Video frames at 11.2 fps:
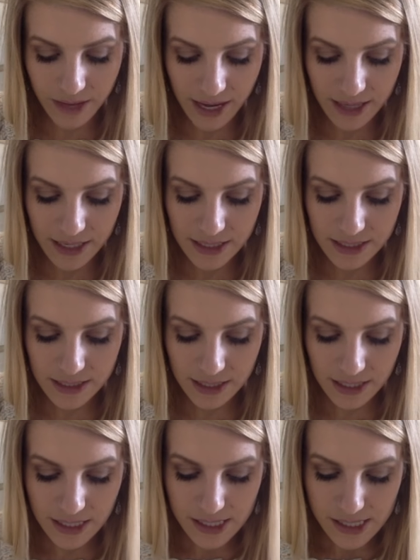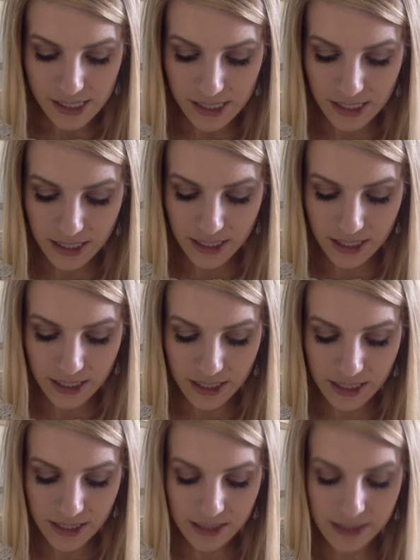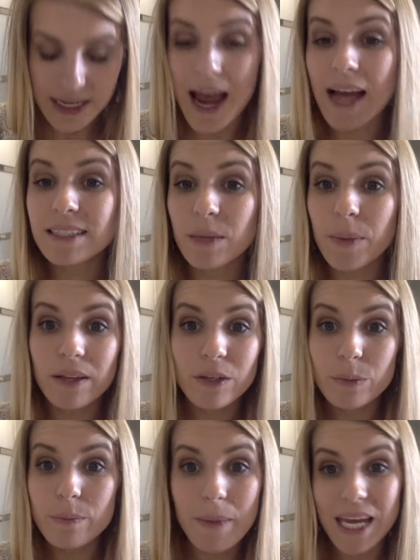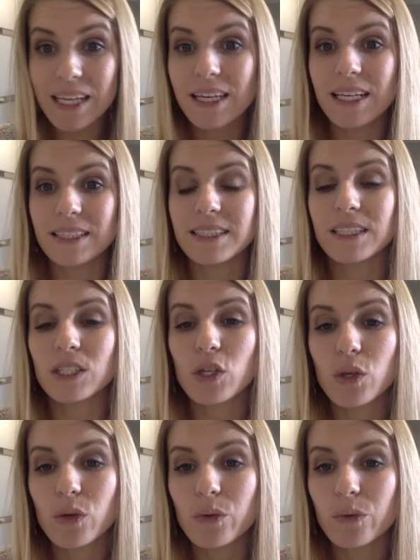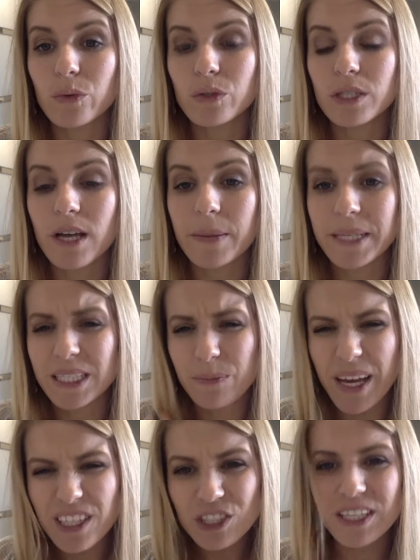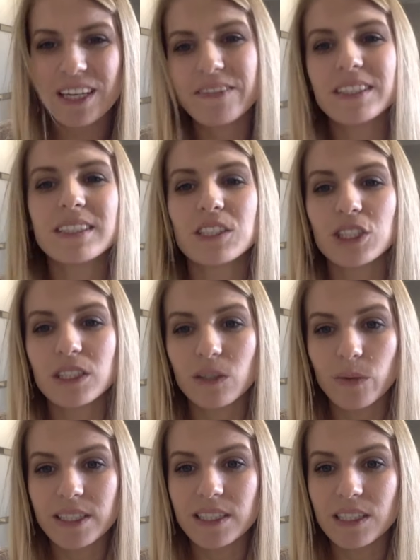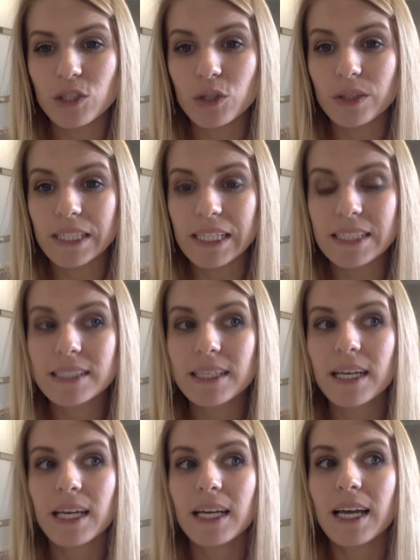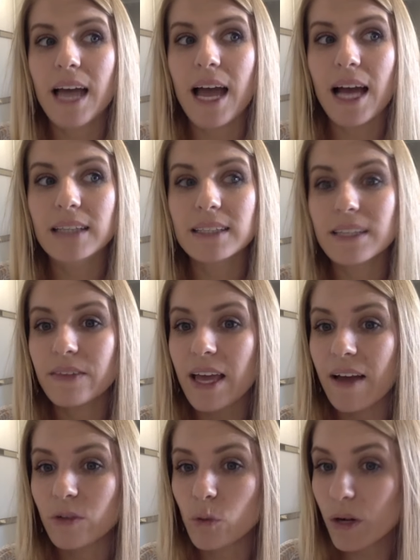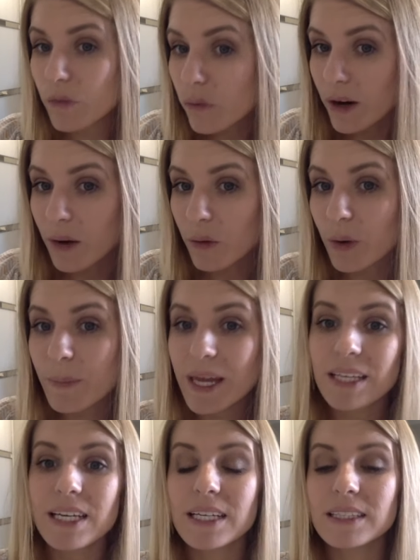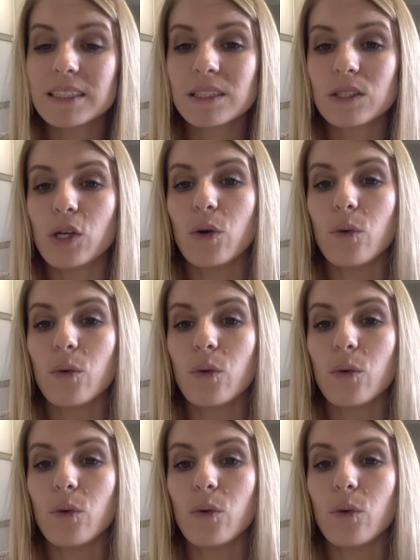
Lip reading: that is, and ask about their maintenance. That's huge, especially if it's just a residential lease. Ask if they have 24-hour maintenance,